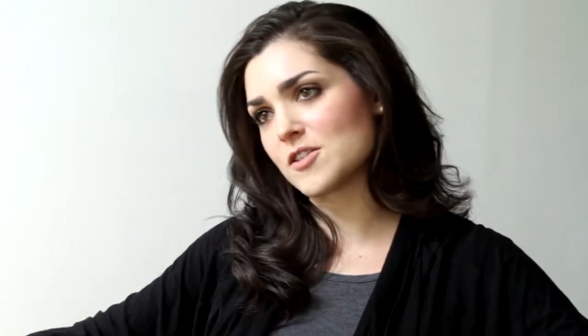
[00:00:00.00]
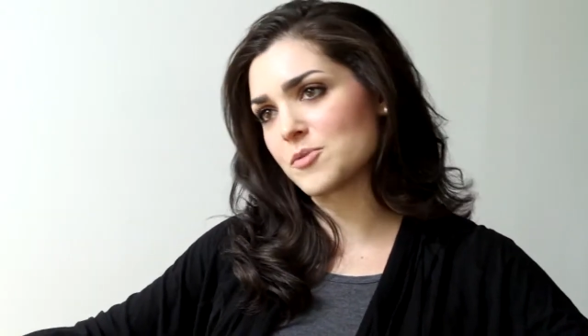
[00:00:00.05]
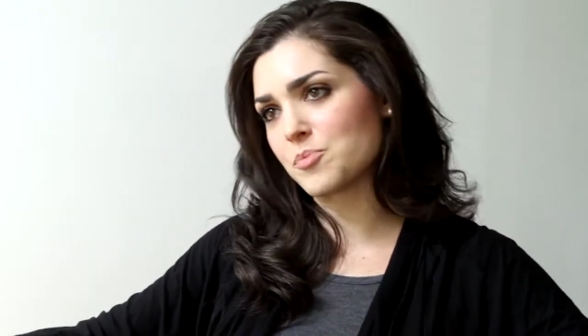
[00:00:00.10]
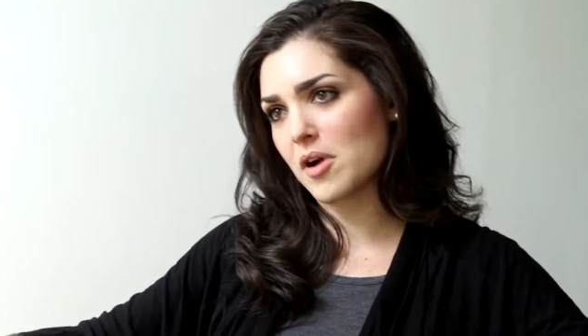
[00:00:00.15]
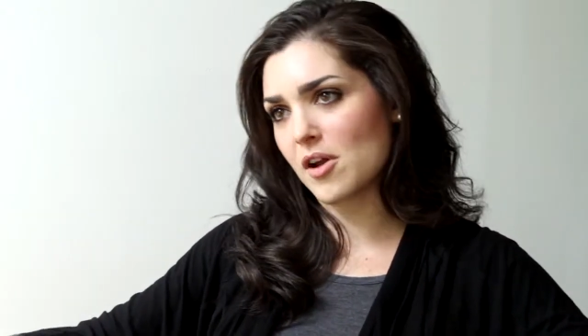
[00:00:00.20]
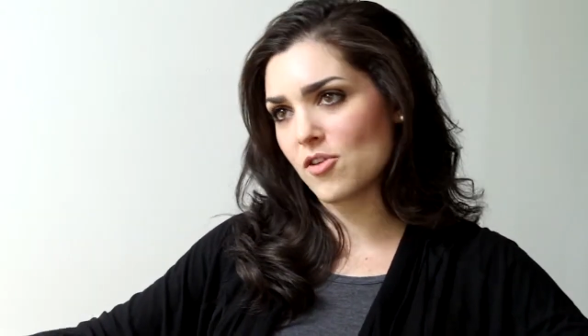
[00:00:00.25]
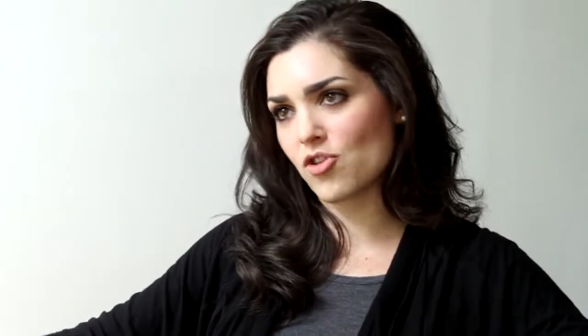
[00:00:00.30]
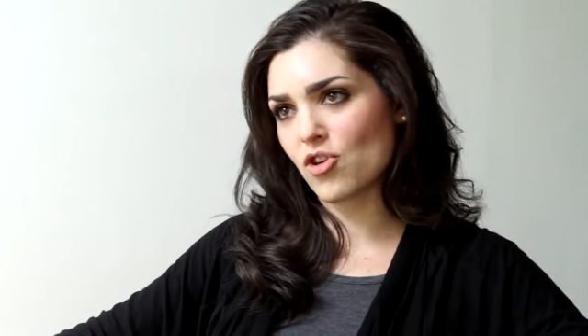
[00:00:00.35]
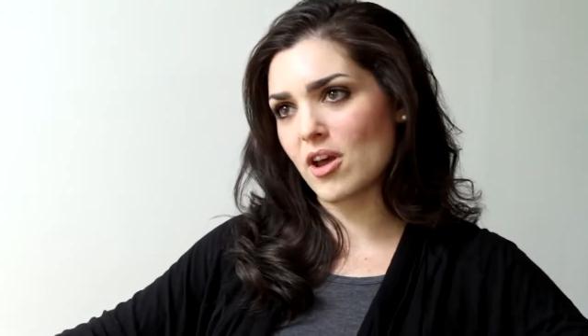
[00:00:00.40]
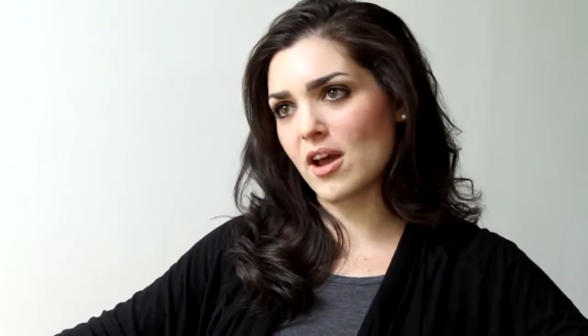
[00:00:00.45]

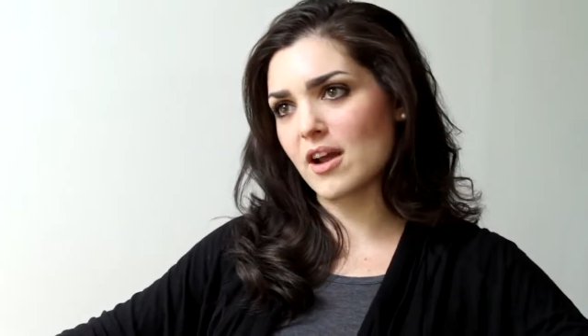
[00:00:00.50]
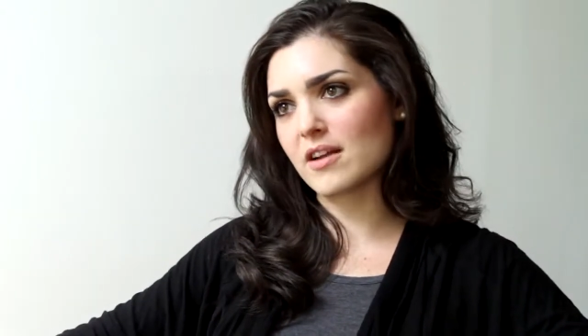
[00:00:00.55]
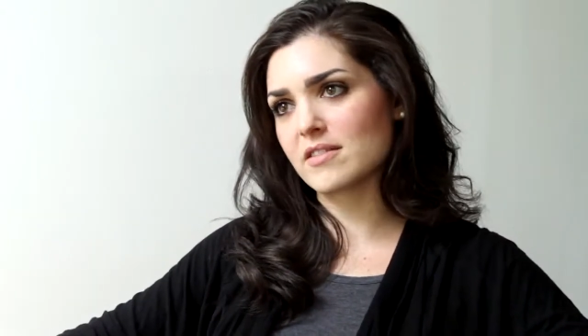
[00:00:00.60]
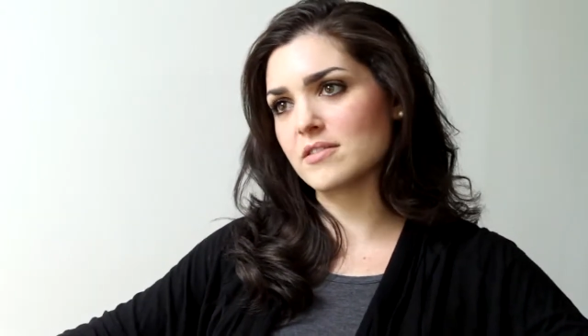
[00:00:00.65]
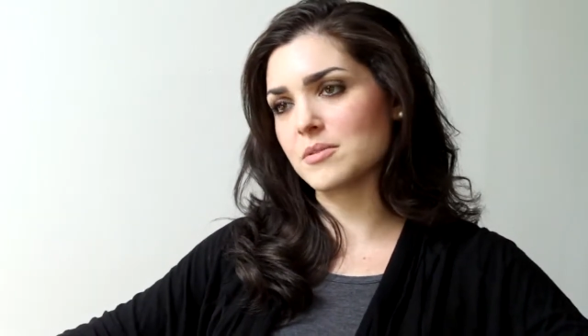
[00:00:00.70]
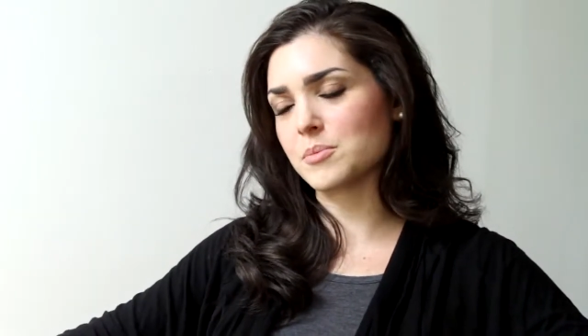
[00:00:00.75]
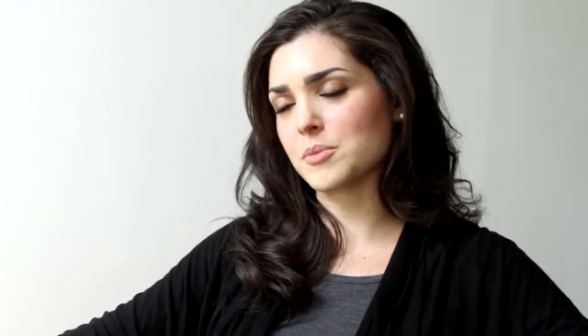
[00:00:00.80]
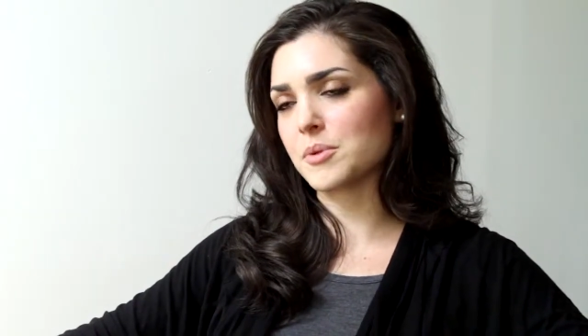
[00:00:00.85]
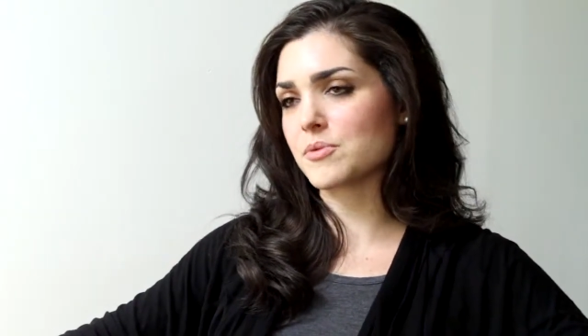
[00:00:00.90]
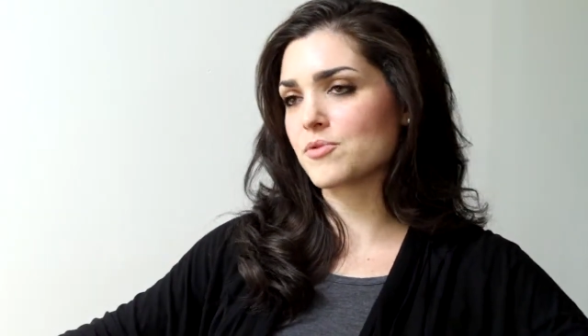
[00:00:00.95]
next
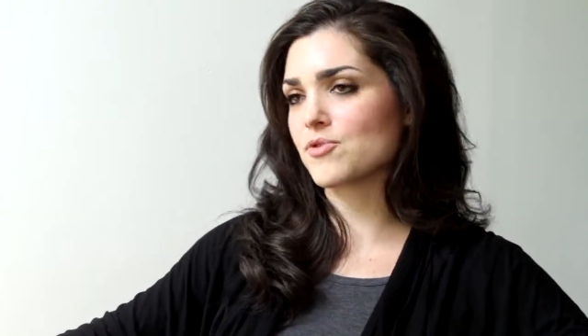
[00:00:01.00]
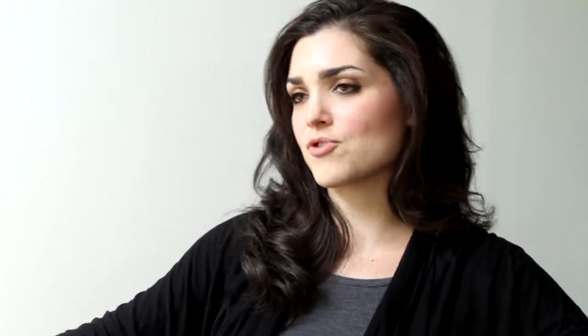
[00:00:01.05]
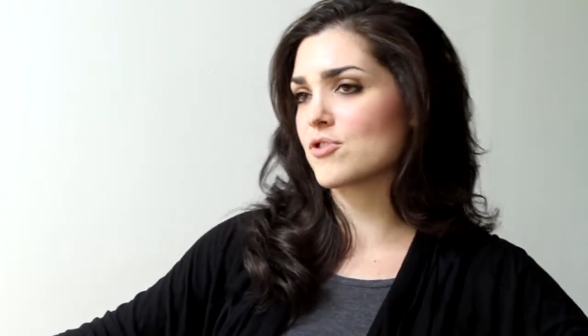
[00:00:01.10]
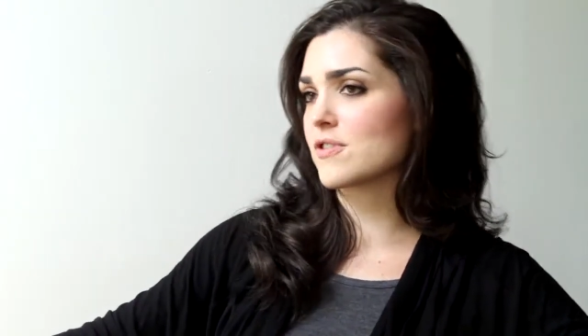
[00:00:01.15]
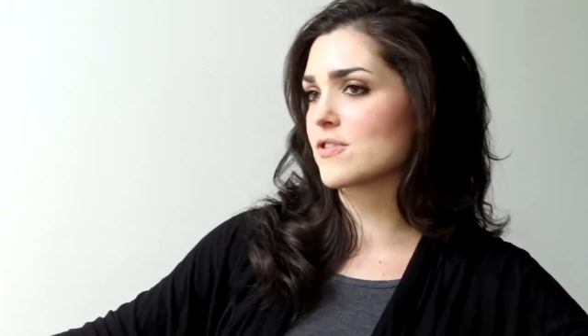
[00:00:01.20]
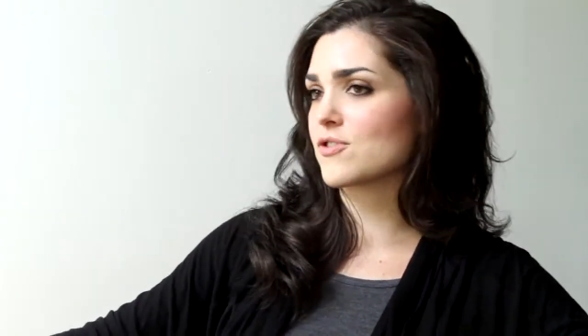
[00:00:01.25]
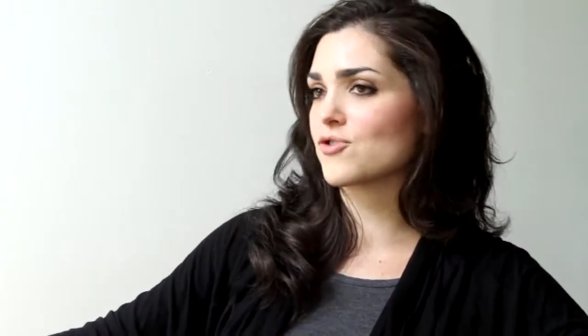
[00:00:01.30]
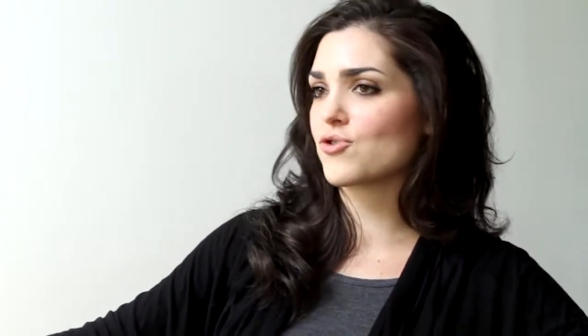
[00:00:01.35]
project, and we were